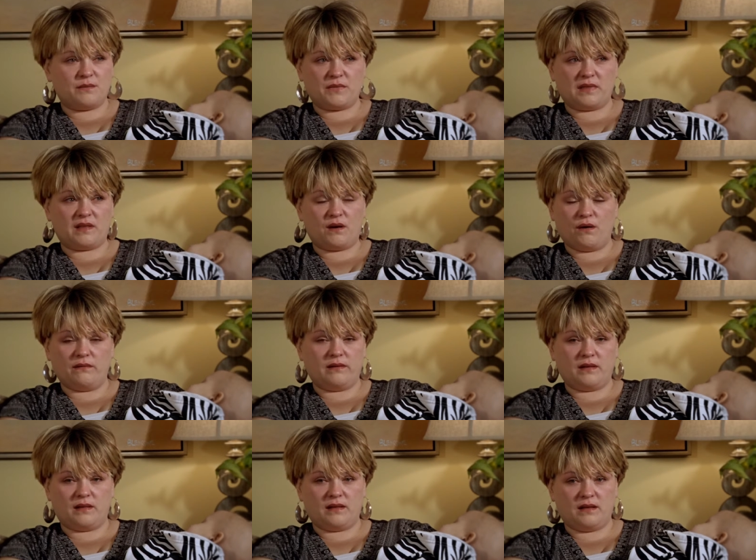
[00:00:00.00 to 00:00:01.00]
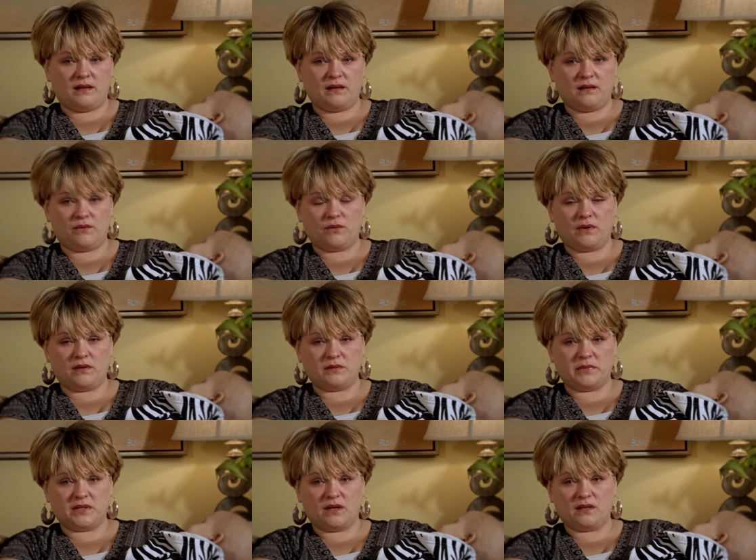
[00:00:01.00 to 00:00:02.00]
something that only the no
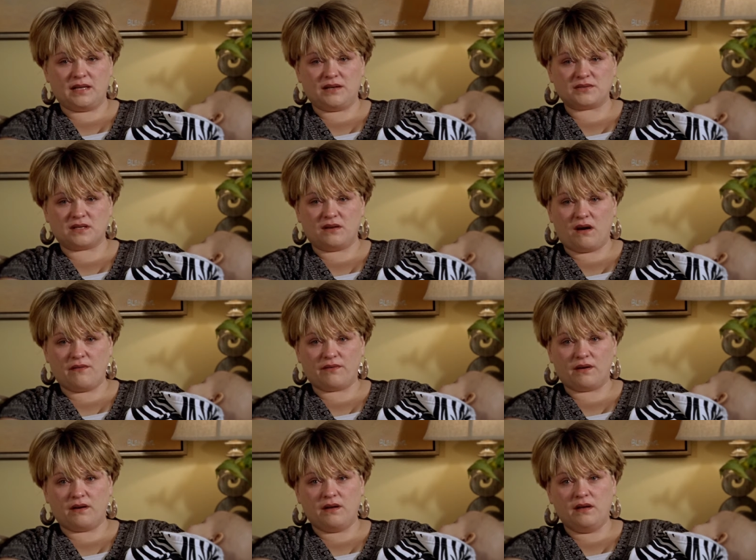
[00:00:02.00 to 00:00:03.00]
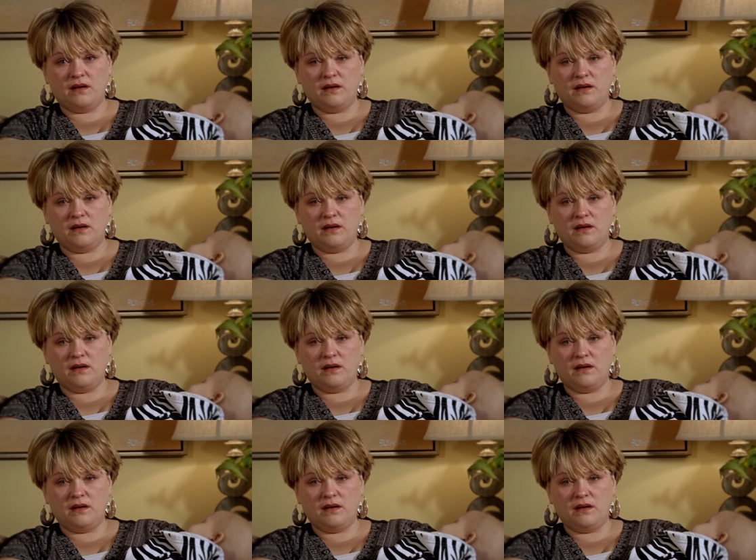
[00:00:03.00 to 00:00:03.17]
one House can offer.